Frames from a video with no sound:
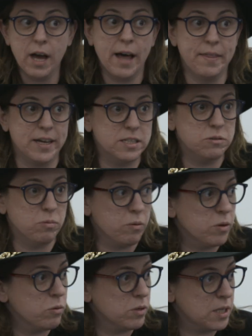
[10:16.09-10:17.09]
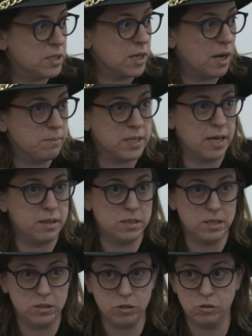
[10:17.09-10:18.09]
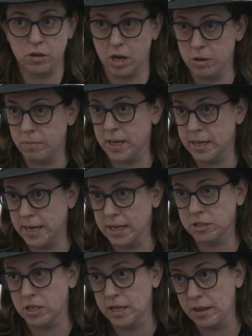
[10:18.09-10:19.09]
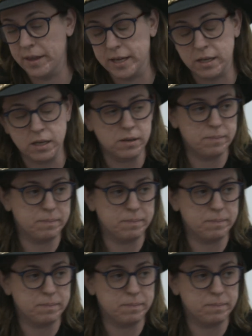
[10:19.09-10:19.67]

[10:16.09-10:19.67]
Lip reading: and that is what we all need to come together to do globally and nationally. Thank you.